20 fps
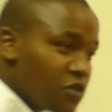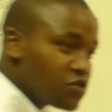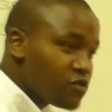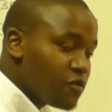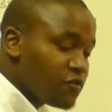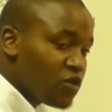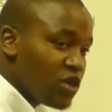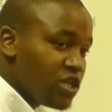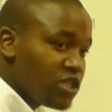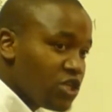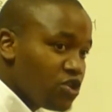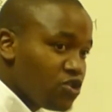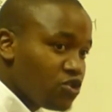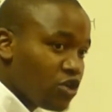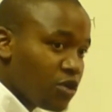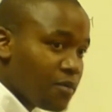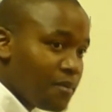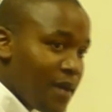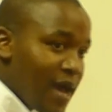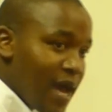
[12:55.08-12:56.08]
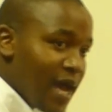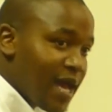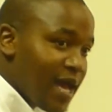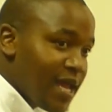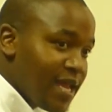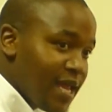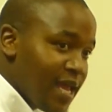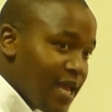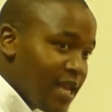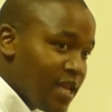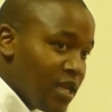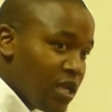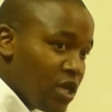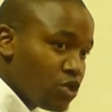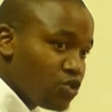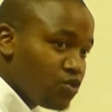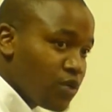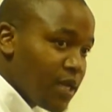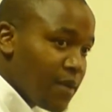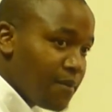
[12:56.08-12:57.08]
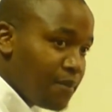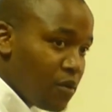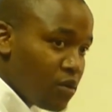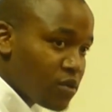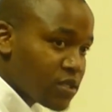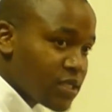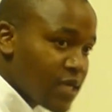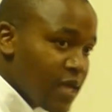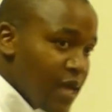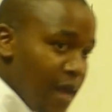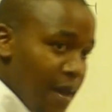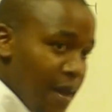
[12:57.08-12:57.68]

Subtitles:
force of 20 Newton parallel to the box,